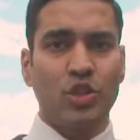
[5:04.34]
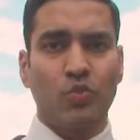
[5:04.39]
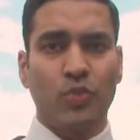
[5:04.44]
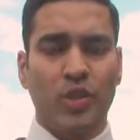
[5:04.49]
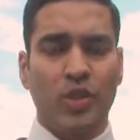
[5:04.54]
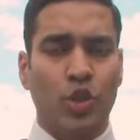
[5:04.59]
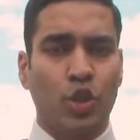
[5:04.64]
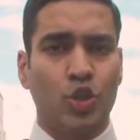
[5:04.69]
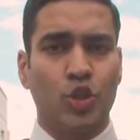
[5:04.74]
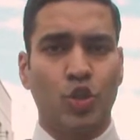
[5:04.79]
with
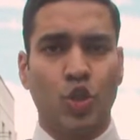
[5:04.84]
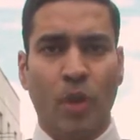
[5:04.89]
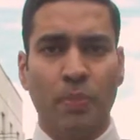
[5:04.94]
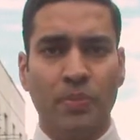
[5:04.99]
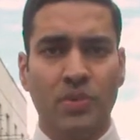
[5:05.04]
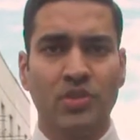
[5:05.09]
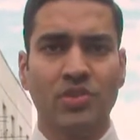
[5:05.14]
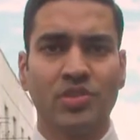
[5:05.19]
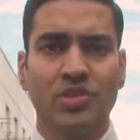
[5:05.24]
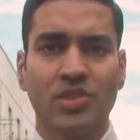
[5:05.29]
your
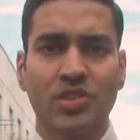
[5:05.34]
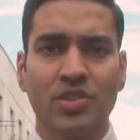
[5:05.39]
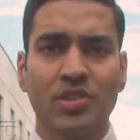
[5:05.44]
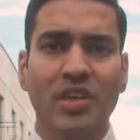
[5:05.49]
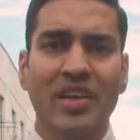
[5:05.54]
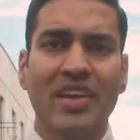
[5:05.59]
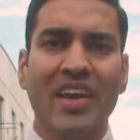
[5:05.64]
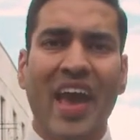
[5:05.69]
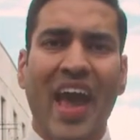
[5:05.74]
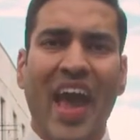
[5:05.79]
shoppers,
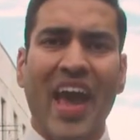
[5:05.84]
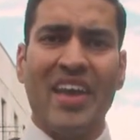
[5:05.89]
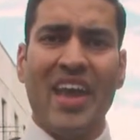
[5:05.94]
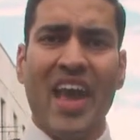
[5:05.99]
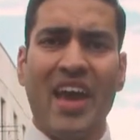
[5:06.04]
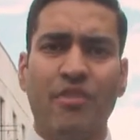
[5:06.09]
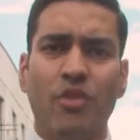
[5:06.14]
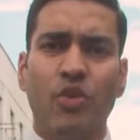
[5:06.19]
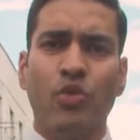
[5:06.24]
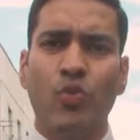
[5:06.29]
and
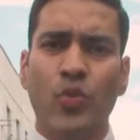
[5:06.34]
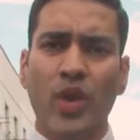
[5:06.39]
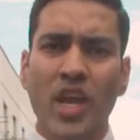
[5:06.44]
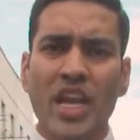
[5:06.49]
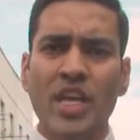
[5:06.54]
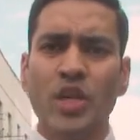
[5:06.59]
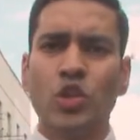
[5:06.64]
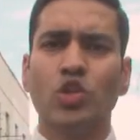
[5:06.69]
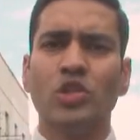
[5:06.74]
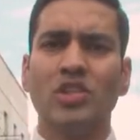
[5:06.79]
have a
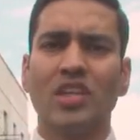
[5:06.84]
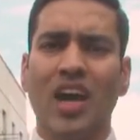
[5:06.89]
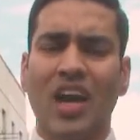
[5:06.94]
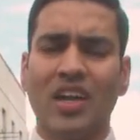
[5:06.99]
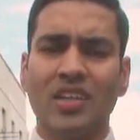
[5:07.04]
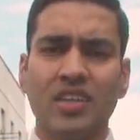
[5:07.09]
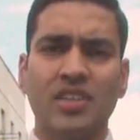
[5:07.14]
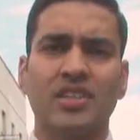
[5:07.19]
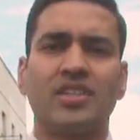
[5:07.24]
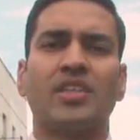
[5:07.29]
really good
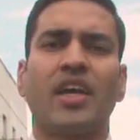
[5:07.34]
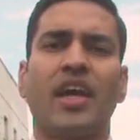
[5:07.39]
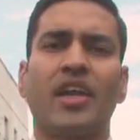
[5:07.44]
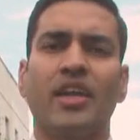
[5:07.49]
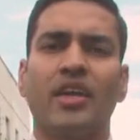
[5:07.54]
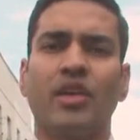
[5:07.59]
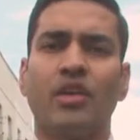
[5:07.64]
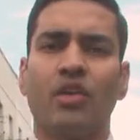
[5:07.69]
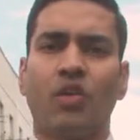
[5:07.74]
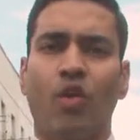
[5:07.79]

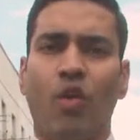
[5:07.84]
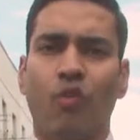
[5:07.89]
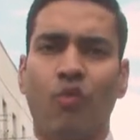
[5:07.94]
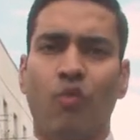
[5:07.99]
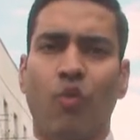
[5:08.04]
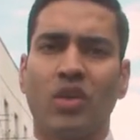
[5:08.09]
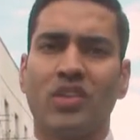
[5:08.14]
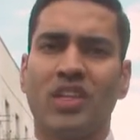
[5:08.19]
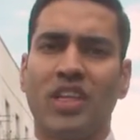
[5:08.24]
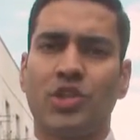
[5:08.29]
understanding of
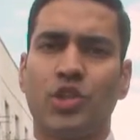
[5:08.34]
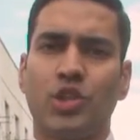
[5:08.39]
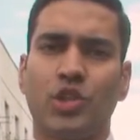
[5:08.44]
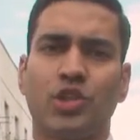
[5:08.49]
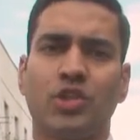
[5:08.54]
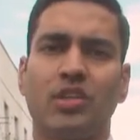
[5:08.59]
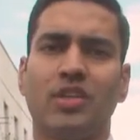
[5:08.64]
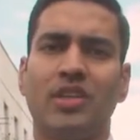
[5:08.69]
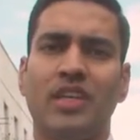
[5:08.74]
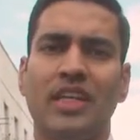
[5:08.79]
what that
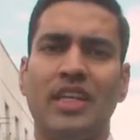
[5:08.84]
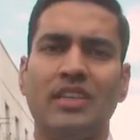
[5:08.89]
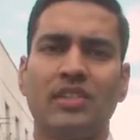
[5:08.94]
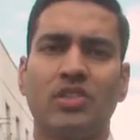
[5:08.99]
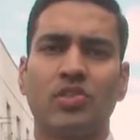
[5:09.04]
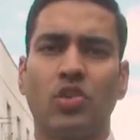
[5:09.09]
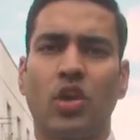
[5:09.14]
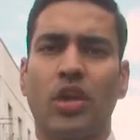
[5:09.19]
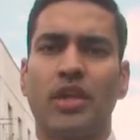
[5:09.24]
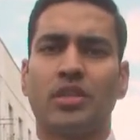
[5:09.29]
digital
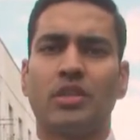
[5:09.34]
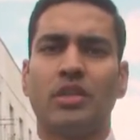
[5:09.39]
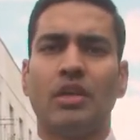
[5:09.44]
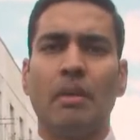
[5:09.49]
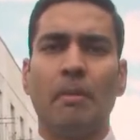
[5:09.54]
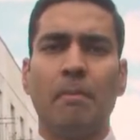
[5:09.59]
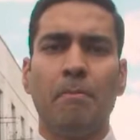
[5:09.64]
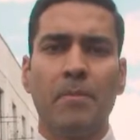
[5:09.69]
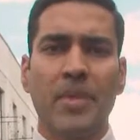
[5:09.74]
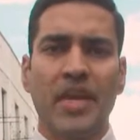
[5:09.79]
insight
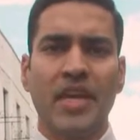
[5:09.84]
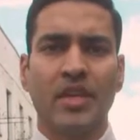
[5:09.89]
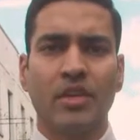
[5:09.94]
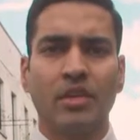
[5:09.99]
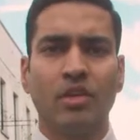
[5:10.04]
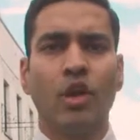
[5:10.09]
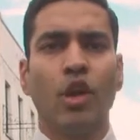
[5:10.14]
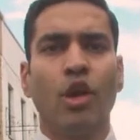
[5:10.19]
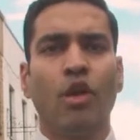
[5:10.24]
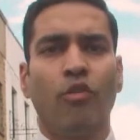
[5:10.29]
mean
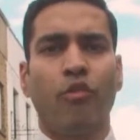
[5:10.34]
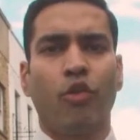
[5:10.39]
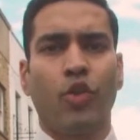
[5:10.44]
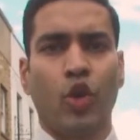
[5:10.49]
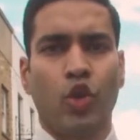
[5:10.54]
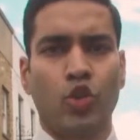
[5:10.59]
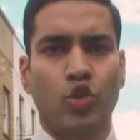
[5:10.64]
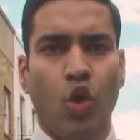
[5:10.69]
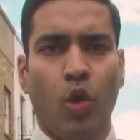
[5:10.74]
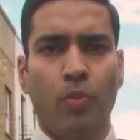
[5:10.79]
for your
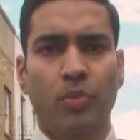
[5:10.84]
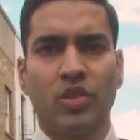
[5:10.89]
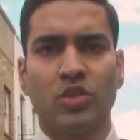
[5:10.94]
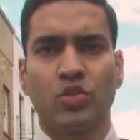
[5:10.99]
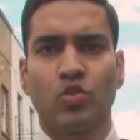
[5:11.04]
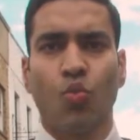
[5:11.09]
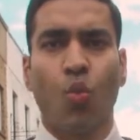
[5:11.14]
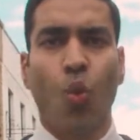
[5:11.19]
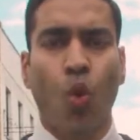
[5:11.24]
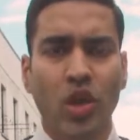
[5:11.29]
shoppers,
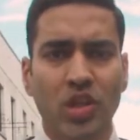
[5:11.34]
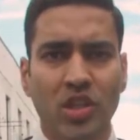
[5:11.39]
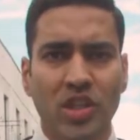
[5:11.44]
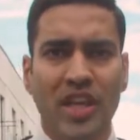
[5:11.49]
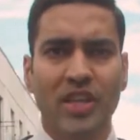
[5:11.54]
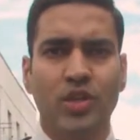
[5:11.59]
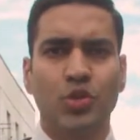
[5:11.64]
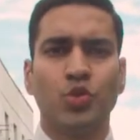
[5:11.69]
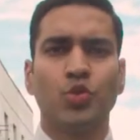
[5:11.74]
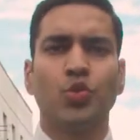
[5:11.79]
what they
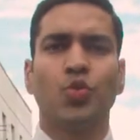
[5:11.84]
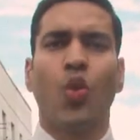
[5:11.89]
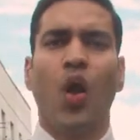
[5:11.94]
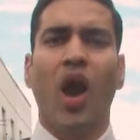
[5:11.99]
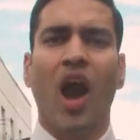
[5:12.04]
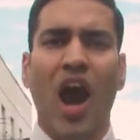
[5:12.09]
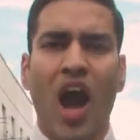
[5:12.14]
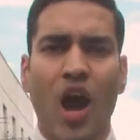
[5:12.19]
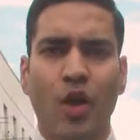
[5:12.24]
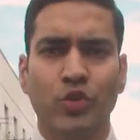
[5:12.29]
do,
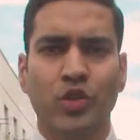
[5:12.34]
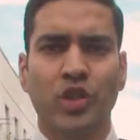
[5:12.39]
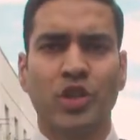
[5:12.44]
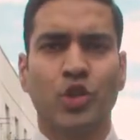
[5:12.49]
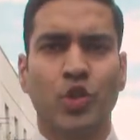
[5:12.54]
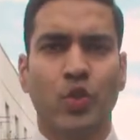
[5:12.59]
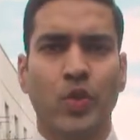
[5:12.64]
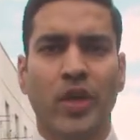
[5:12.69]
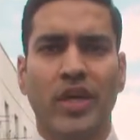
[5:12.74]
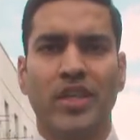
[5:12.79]
how they
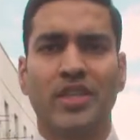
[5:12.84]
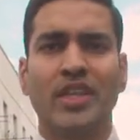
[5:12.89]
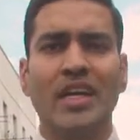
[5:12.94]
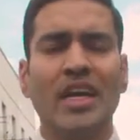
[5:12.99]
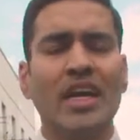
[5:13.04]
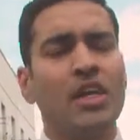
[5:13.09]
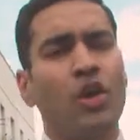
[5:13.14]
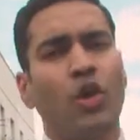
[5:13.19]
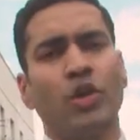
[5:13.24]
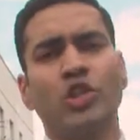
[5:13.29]
do it.
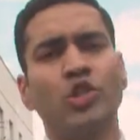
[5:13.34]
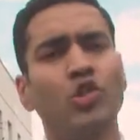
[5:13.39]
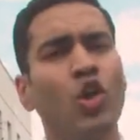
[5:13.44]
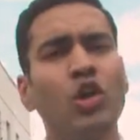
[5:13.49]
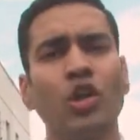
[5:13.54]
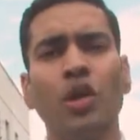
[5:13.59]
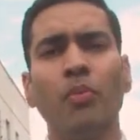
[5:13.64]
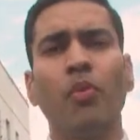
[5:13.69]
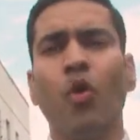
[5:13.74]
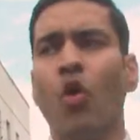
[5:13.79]
Now, it's not
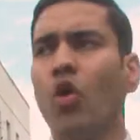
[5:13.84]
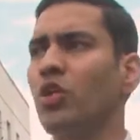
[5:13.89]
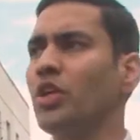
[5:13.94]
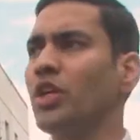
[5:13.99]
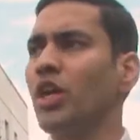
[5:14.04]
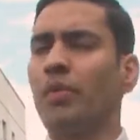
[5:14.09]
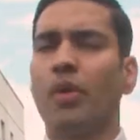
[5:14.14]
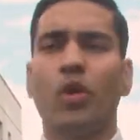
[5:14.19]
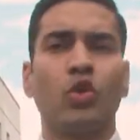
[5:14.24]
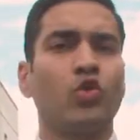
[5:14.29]
only
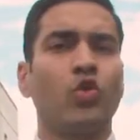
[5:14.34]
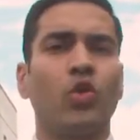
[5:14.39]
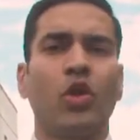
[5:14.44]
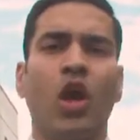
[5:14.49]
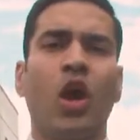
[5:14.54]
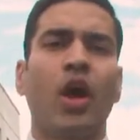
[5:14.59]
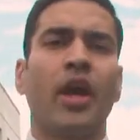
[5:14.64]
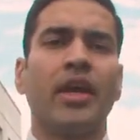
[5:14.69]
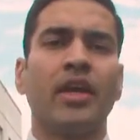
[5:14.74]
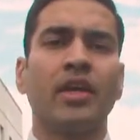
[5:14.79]
about
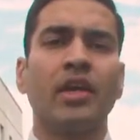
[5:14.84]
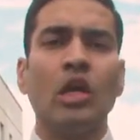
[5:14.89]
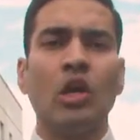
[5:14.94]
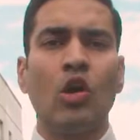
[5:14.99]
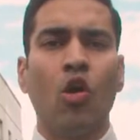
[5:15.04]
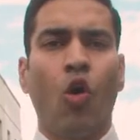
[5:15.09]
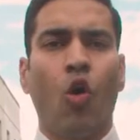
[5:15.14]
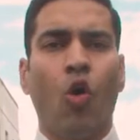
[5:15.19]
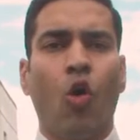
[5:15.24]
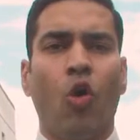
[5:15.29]
relying
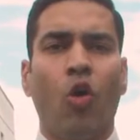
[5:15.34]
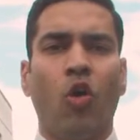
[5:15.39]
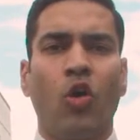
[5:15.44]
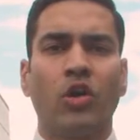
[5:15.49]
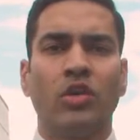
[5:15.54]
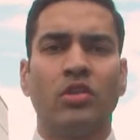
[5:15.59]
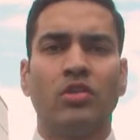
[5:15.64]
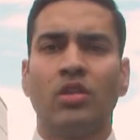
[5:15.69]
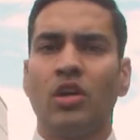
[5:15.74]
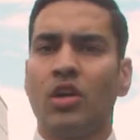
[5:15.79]
on